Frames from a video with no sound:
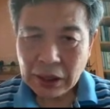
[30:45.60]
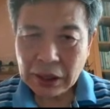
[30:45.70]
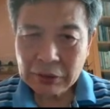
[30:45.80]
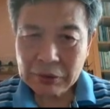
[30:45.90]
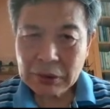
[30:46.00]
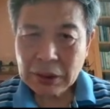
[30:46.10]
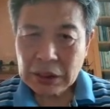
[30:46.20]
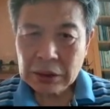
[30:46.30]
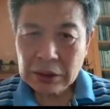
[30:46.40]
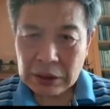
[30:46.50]
And
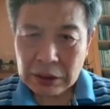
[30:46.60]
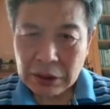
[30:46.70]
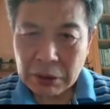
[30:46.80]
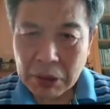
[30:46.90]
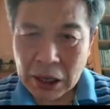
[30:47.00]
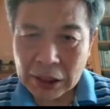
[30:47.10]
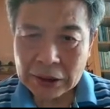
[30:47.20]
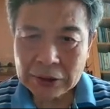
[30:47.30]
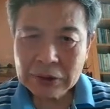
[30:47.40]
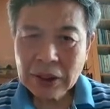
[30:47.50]
in the
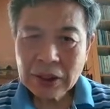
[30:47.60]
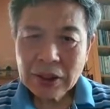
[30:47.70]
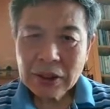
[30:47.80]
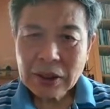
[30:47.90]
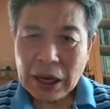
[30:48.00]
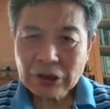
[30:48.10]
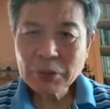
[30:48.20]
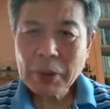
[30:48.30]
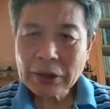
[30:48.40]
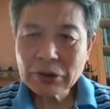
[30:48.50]
mind
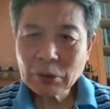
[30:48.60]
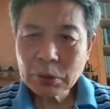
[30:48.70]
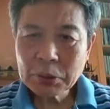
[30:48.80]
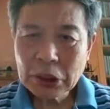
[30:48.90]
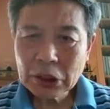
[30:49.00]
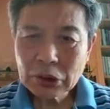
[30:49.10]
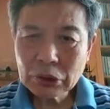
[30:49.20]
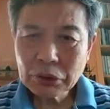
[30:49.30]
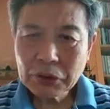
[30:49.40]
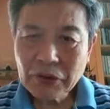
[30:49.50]
aspects, it will be
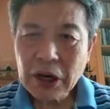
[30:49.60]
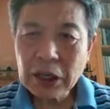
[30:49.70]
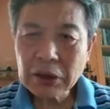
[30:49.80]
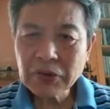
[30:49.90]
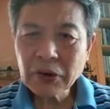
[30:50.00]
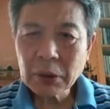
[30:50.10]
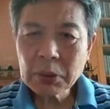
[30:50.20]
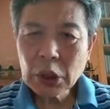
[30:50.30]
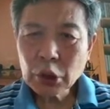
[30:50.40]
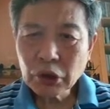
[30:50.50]
to refrain
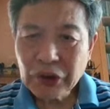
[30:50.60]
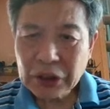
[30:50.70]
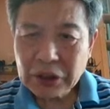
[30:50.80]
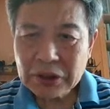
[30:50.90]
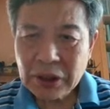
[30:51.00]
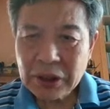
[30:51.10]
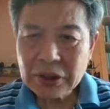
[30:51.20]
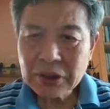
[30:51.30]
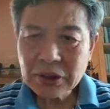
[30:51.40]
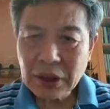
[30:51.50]
from
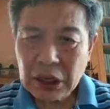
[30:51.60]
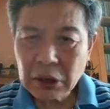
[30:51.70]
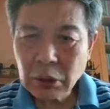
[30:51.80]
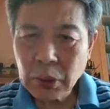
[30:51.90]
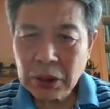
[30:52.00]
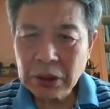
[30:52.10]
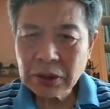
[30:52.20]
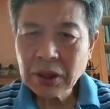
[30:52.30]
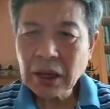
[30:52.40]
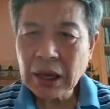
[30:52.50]
covetousness, ill
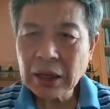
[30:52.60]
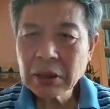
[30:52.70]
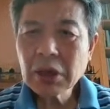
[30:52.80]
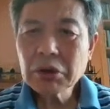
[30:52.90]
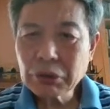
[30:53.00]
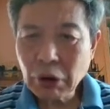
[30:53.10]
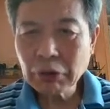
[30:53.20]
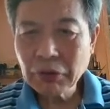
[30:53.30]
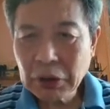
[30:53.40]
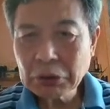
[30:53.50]
will, and
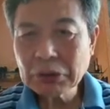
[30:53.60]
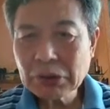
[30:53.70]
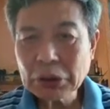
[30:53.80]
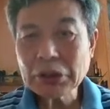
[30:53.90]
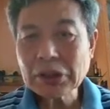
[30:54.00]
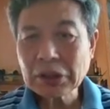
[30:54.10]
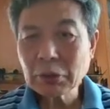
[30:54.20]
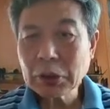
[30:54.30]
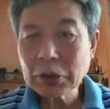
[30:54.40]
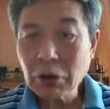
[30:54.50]
wrong view. So you see
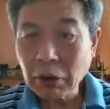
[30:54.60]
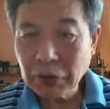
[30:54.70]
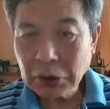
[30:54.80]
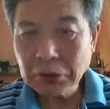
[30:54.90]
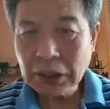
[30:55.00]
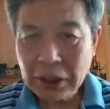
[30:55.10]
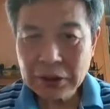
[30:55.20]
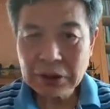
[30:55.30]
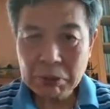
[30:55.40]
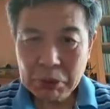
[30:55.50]
the word wrong view
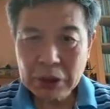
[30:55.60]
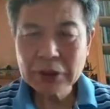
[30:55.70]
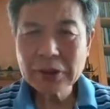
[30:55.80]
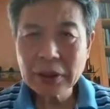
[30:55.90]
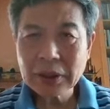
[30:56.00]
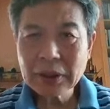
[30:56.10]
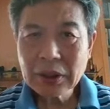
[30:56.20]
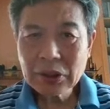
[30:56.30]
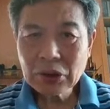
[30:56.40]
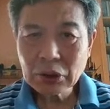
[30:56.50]
again appears here.
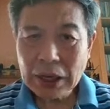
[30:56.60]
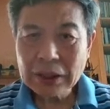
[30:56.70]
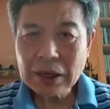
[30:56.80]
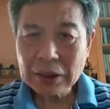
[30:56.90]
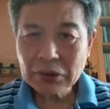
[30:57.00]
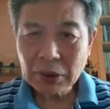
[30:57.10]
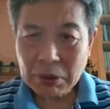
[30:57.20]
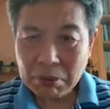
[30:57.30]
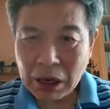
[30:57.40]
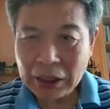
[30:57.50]
So that comes
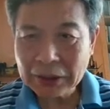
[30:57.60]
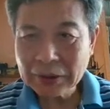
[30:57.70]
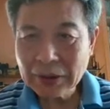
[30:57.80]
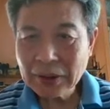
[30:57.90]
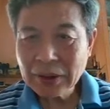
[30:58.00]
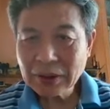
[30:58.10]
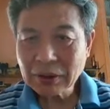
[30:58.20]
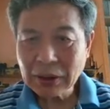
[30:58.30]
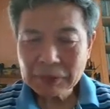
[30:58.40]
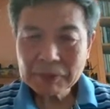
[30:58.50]
from the mind.
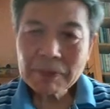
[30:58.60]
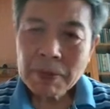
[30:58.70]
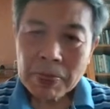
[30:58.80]
All right.